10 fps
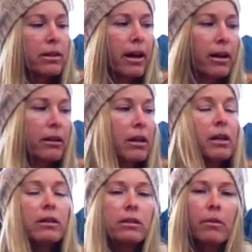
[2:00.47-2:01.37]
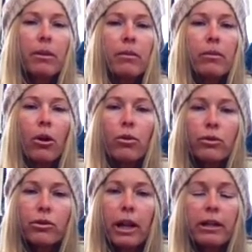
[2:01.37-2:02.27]
that some of the
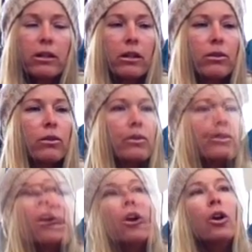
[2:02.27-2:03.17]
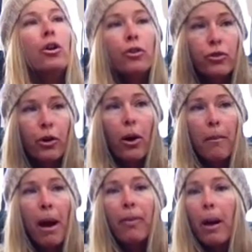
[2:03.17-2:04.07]
locals like to use. So I'm
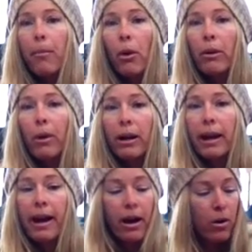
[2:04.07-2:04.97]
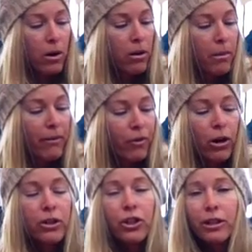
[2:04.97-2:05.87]
at that point right now. My
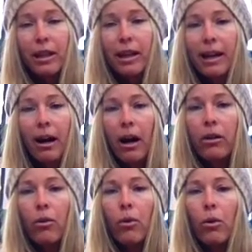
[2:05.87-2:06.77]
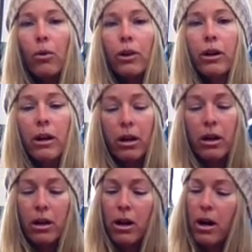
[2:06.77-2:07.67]
varnish is getting kind of old.
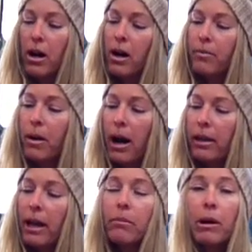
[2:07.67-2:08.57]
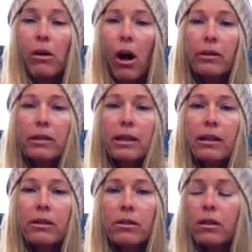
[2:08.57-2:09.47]
I like
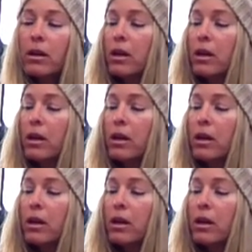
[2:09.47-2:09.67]
McCloskey's,